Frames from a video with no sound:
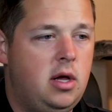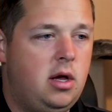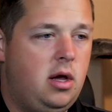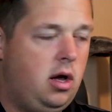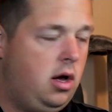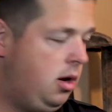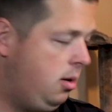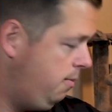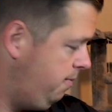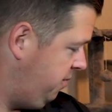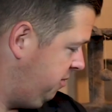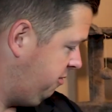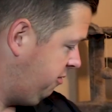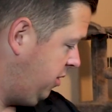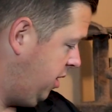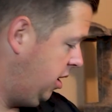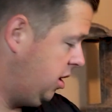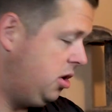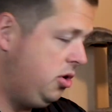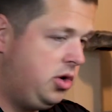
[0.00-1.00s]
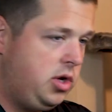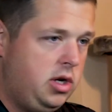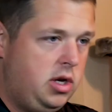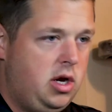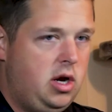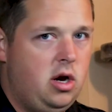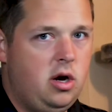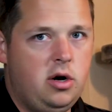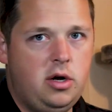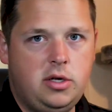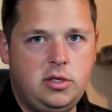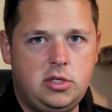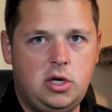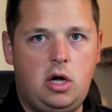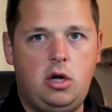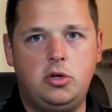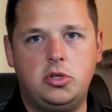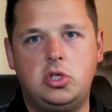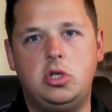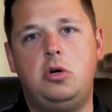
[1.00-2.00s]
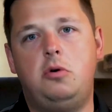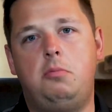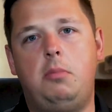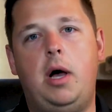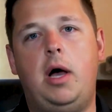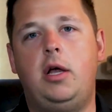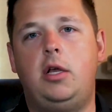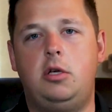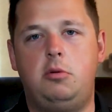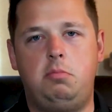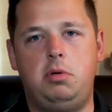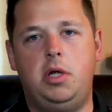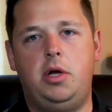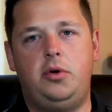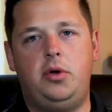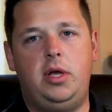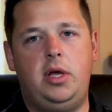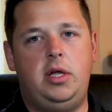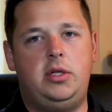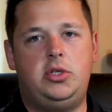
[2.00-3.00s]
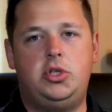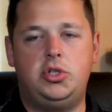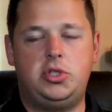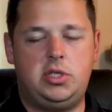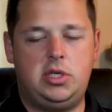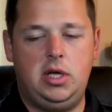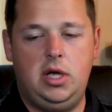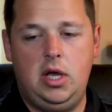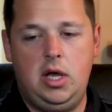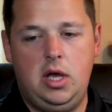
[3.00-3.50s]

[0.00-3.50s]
Frank, you can hear, is also mind blown. It just